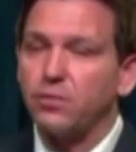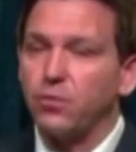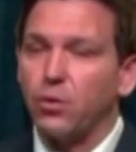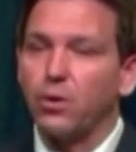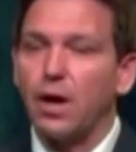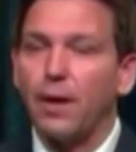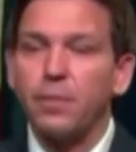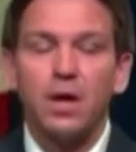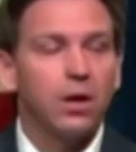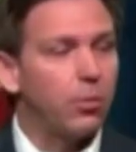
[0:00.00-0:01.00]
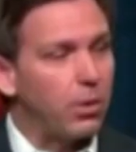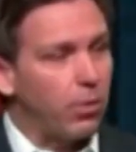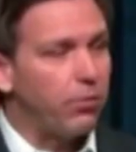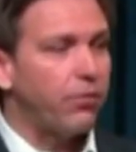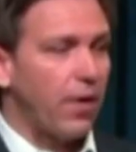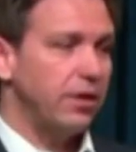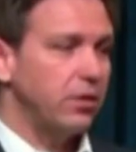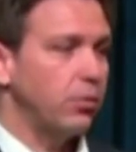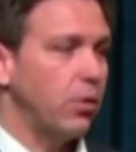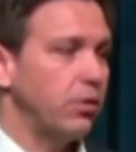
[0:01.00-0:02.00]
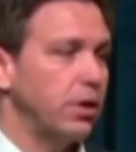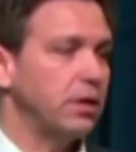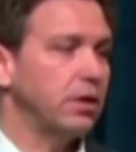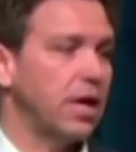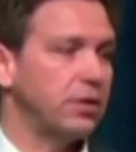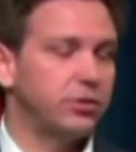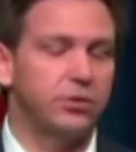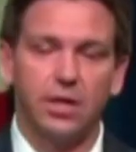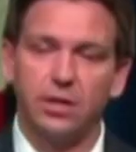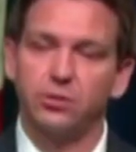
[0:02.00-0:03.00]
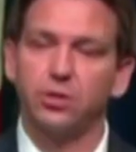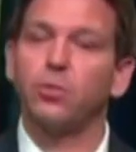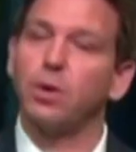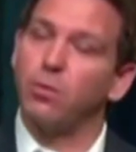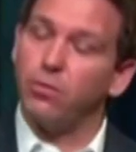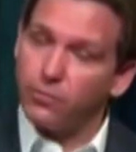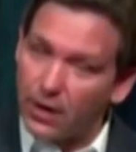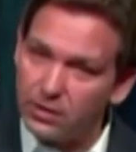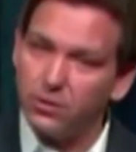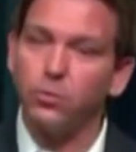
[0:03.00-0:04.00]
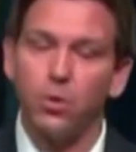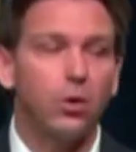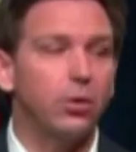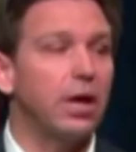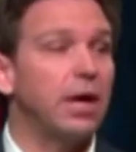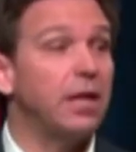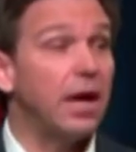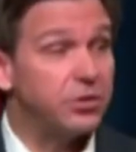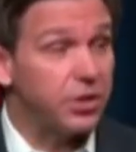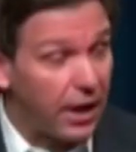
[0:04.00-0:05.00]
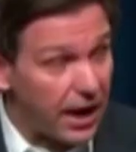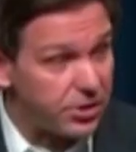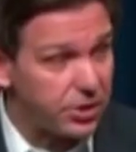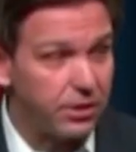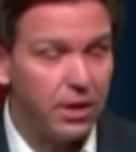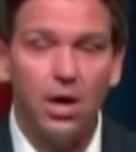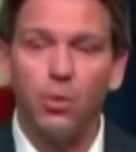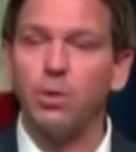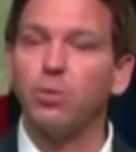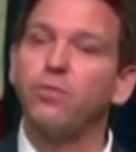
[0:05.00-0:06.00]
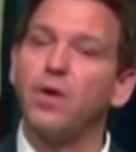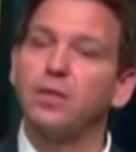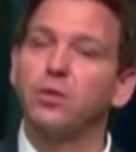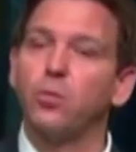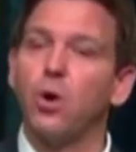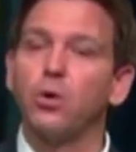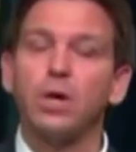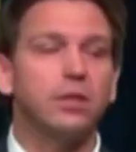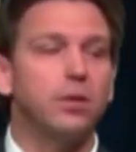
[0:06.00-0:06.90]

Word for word: He is a champion of gun laws, and there's a new law coming into force in Florida from July